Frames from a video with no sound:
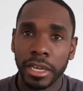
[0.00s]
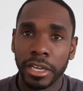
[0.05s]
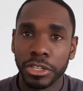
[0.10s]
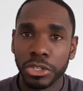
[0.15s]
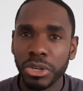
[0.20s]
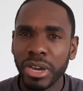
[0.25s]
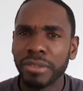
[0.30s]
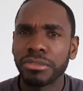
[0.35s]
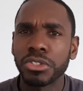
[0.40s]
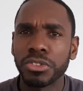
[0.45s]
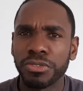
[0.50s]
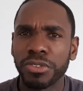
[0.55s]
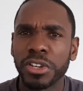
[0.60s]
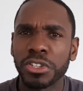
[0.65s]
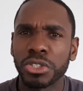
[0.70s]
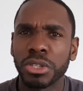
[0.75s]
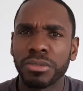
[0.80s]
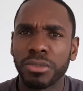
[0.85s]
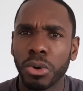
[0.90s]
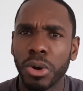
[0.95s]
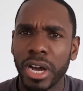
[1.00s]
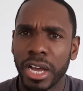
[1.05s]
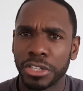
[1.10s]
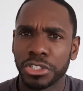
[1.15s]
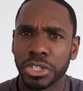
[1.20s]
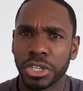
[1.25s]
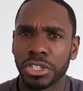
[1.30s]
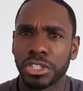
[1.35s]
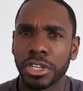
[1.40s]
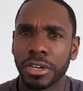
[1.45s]
You have to first of all
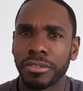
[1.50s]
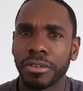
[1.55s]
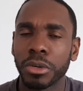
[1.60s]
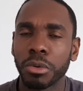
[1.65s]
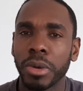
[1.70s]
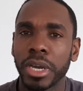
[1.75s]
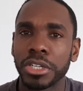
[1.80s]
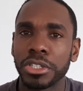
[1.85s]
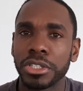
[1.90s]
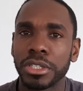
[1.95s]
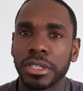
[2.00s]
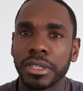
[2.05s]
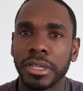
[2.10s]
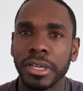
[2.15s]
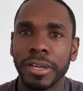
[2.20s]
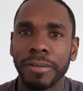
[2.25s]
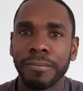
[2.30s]
ask yourself a question.